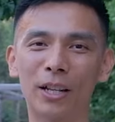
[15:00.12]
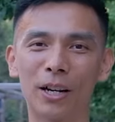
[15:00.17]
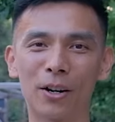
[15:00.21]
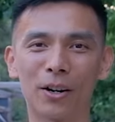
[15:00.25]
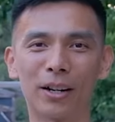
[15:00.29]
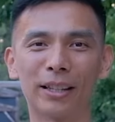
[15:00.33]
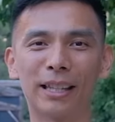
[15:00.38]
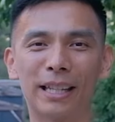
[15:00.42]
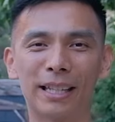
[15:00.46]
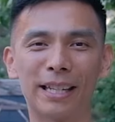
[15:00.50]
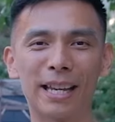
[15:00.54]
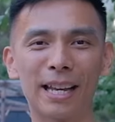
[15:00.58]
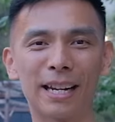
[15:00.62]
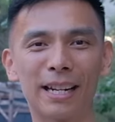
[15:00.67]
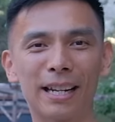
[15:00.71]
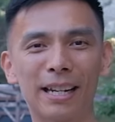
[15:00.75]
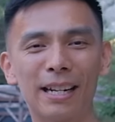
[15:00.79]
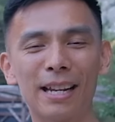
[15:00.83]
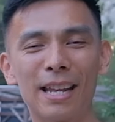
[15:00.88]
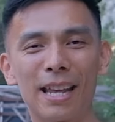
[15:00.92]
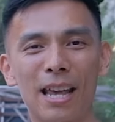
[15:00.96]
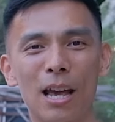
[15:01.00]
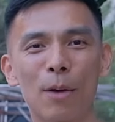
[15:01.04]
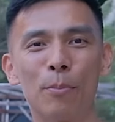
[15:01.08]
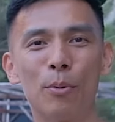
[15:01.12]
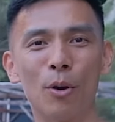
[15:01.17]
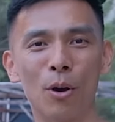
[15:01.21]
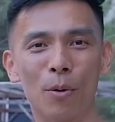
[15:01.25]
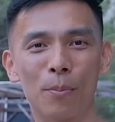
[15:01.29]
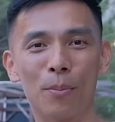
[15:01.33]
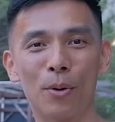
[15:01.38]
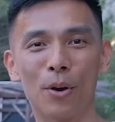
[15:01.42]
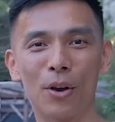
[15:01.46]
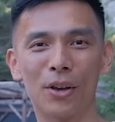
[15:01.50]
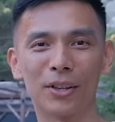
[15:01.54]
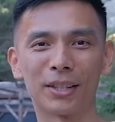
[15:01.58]
lira to get in here per
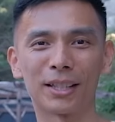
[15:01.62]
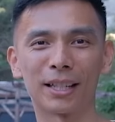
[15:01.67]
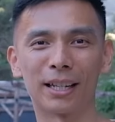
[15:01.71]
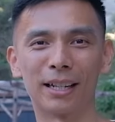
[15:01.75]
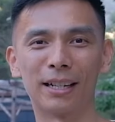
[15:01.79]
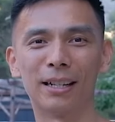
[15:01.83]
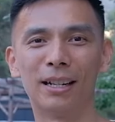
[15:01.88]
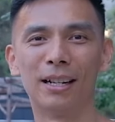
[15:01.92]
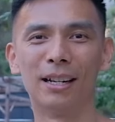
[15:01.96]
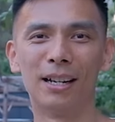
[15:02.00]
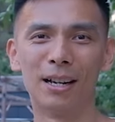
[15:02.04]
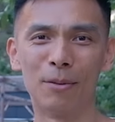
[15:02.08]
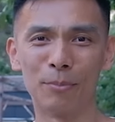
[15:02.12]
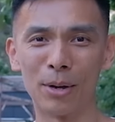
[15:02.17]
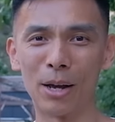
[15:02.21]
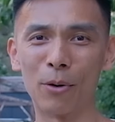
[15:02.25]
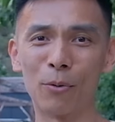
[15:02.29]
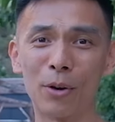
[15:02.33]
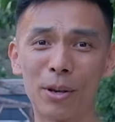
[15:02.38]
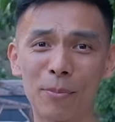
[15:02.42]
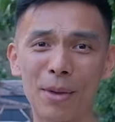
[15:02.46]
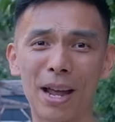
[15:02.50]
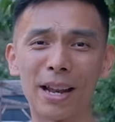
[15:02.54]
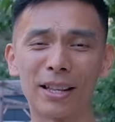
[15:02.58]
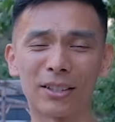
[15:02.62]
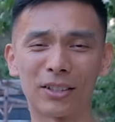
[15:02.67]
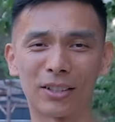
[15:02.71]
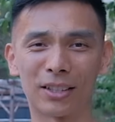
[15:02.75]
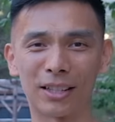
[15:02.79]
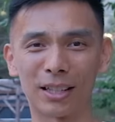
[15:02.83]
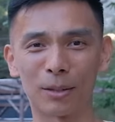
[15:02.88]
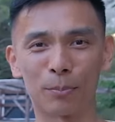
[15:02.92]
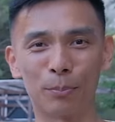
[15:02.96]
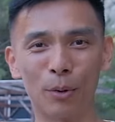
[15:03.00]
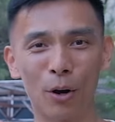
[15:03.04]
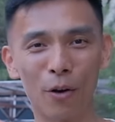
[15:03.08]
person, but we managed to
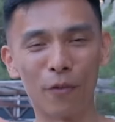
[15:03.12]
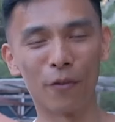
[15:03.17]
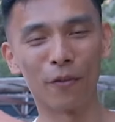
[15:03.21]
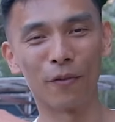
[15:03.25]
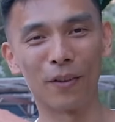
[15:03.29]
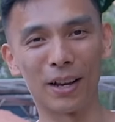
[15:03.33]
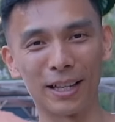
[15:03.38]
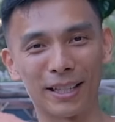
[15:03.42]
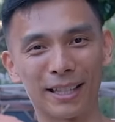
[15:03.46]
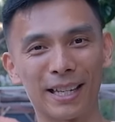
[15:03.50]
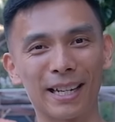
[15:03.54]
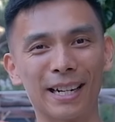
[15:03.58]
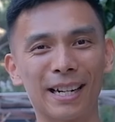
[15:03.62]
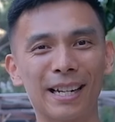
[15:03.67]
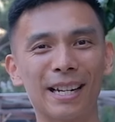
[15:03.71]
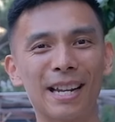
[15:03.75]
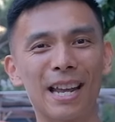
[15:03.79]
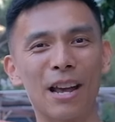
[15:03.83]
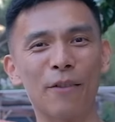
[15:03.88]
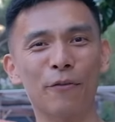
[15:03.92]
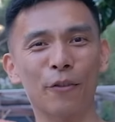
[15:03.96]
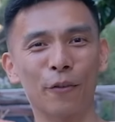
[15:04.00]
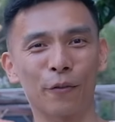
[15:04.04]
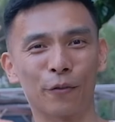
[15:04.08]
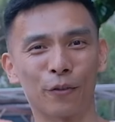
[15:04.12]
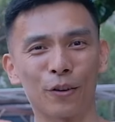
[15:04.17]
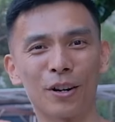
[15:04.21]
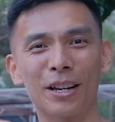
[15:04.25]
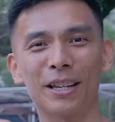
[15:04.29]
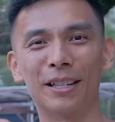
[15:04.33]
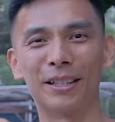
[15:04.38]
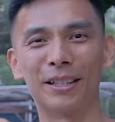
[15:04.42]
just both of us get in here for free.